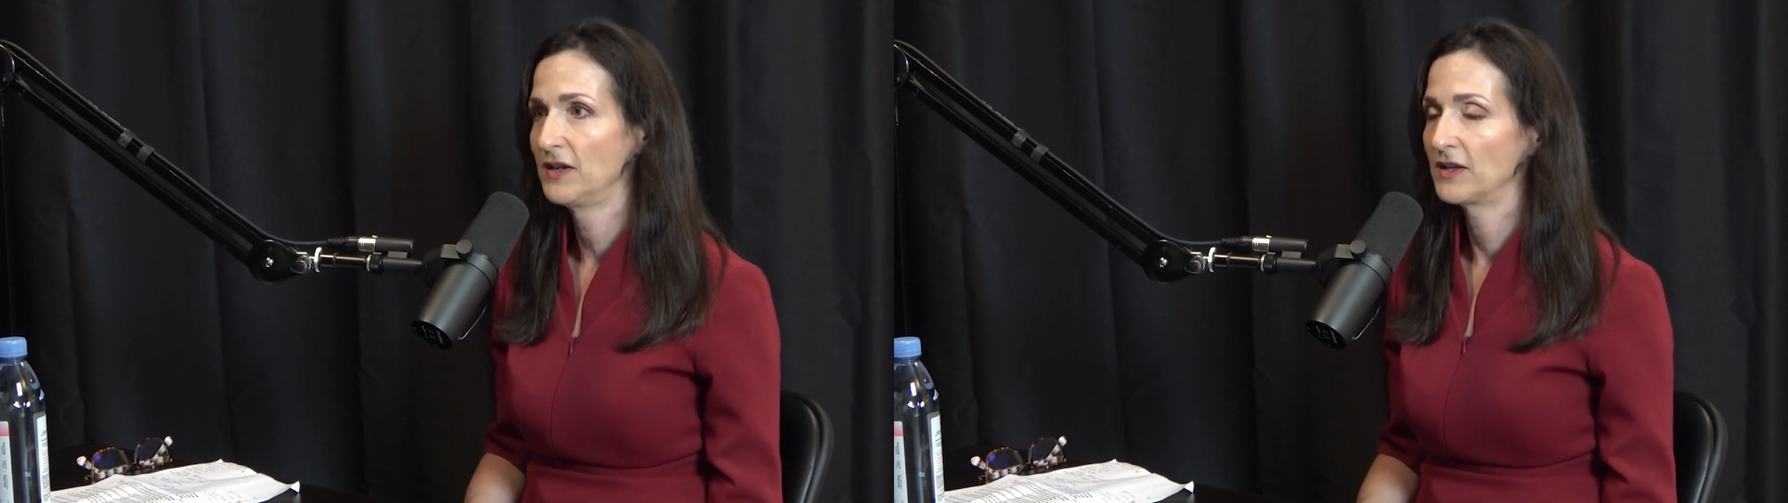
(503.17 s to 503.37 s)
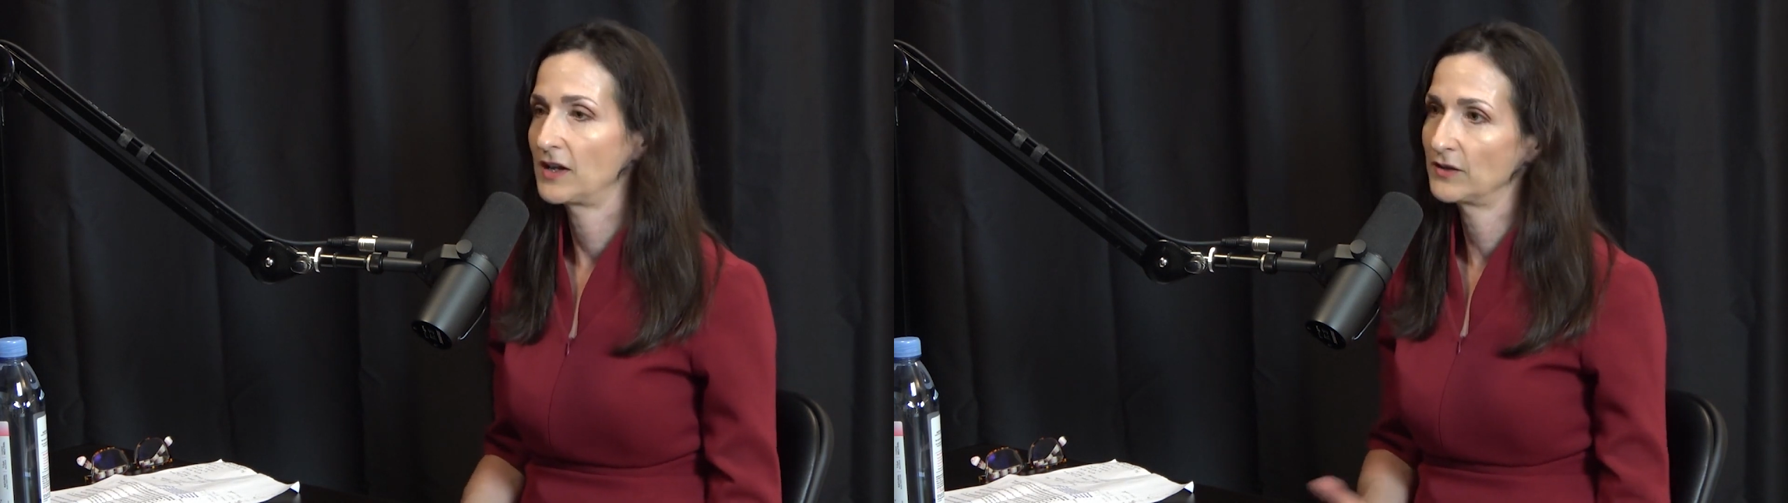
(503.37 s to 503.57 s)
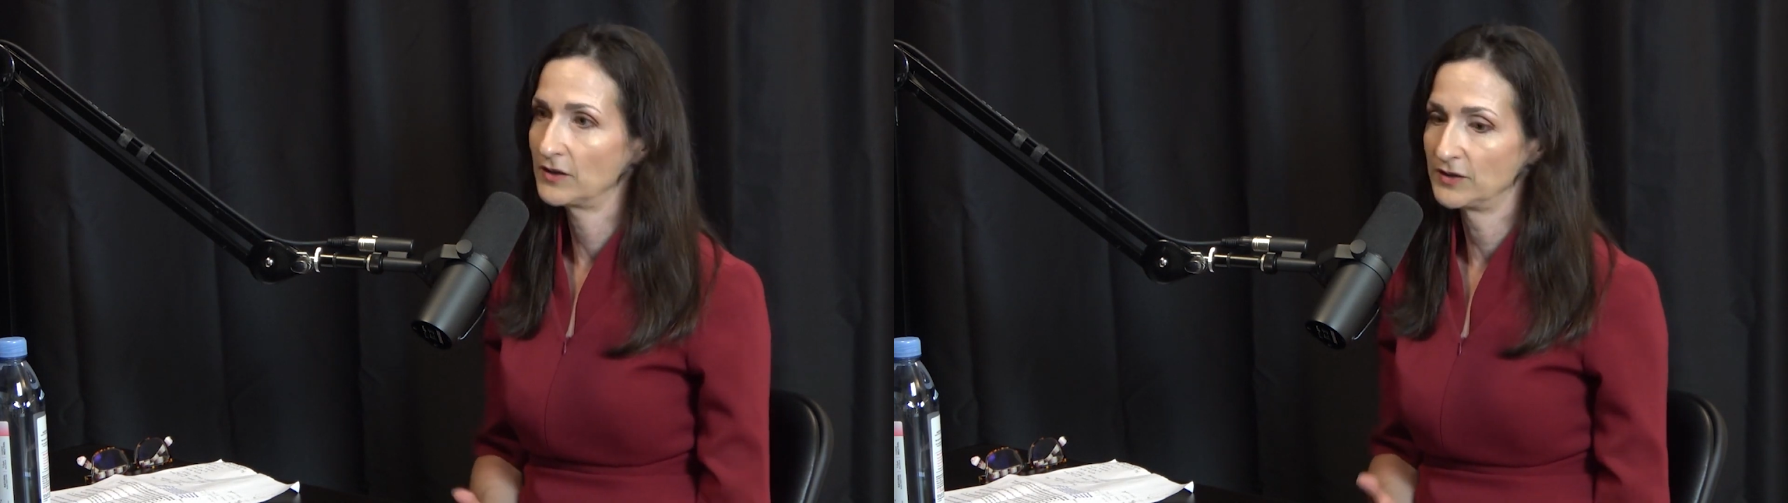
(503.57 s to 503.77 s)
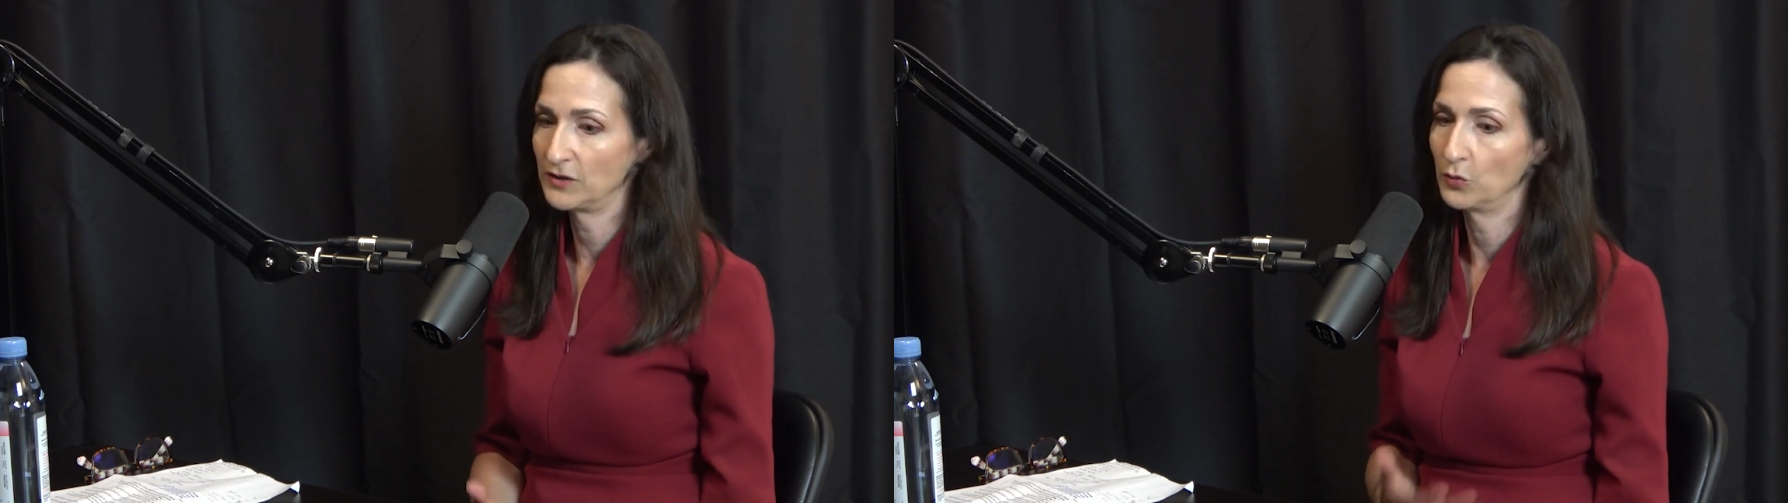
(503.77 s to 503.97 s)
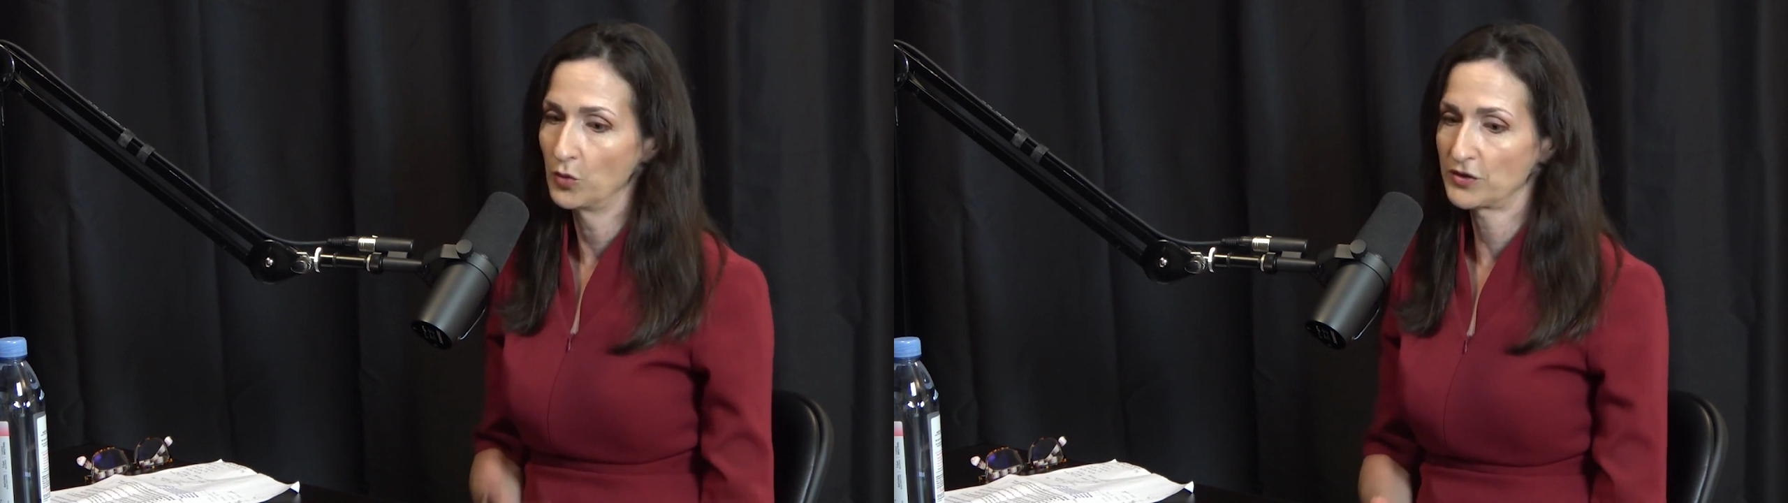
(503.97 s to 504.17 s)
Like on
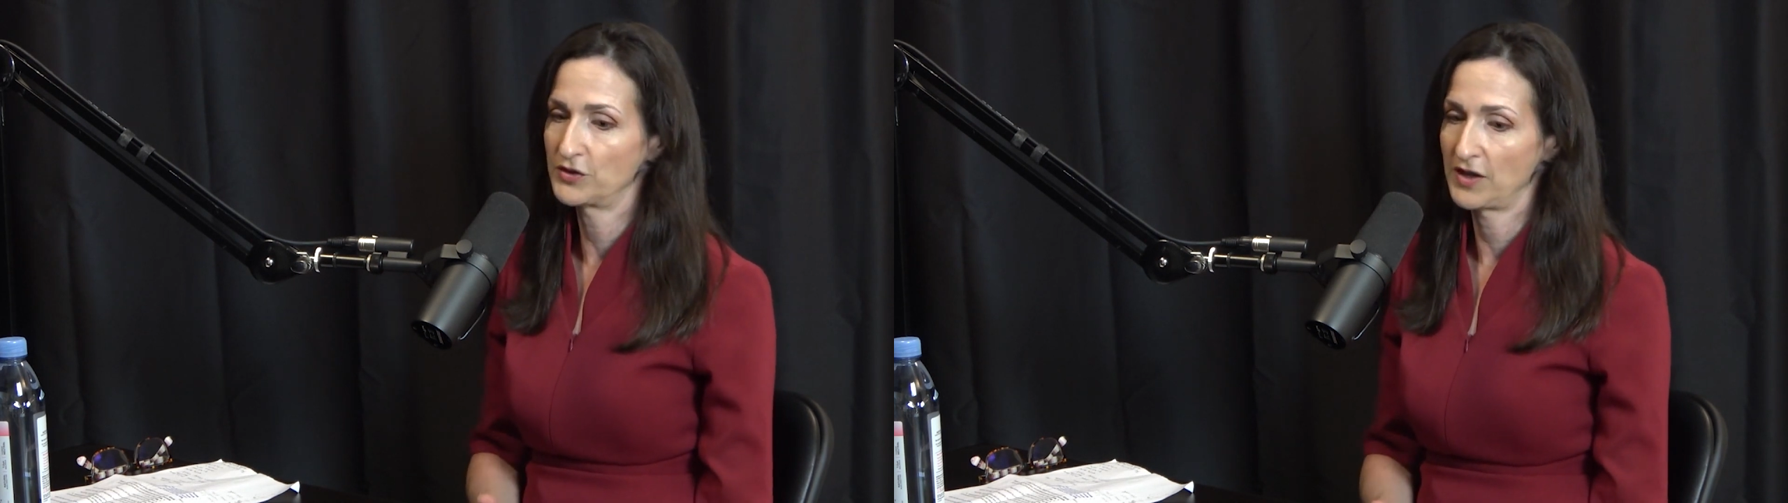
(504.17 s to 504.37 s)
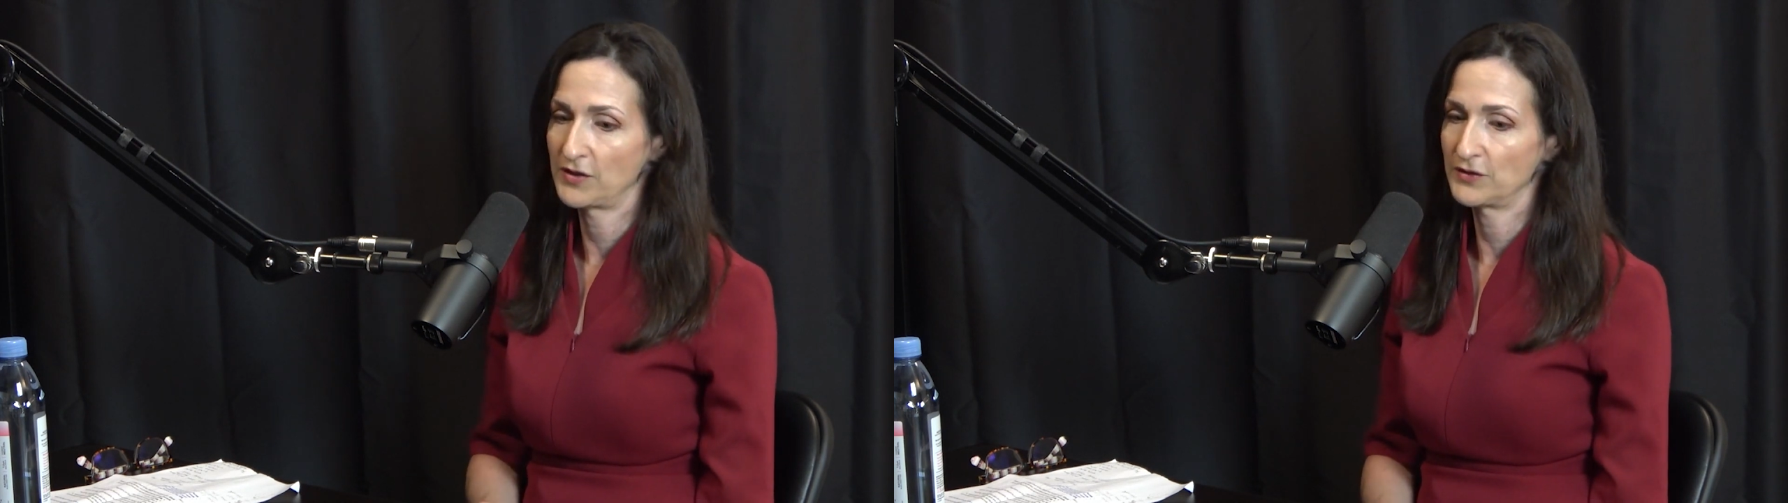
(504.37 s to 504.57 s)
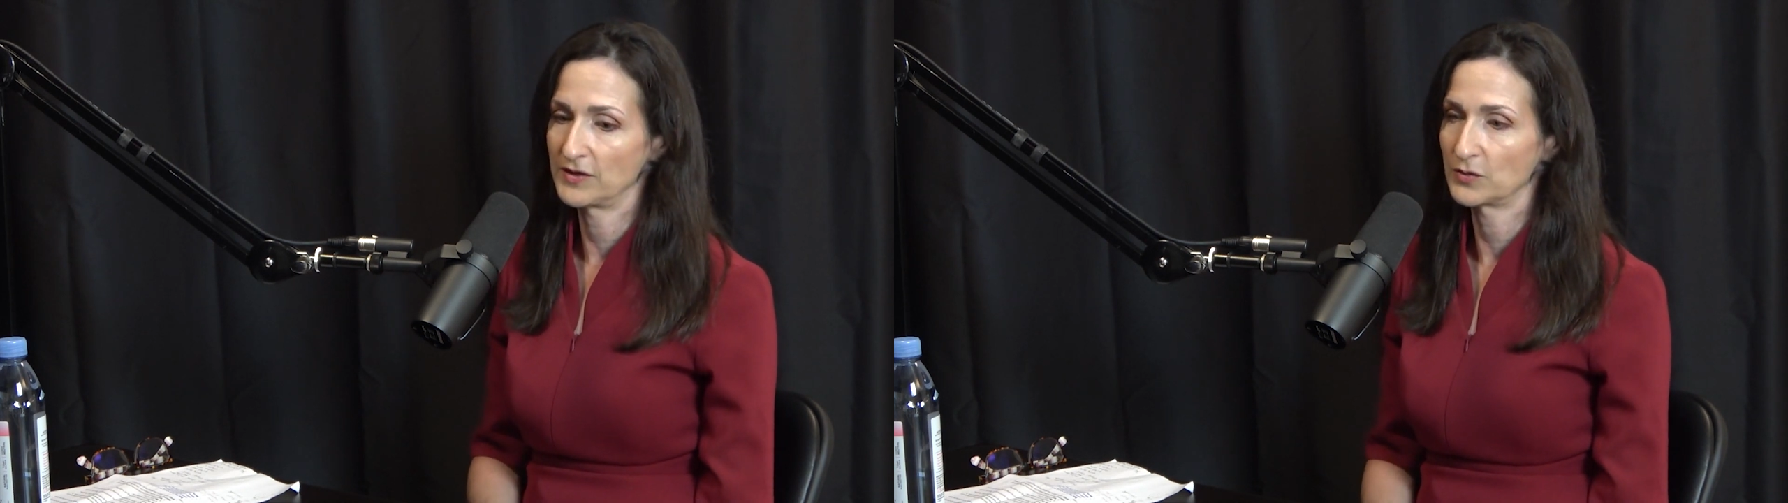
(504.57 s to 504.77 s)
the worst days,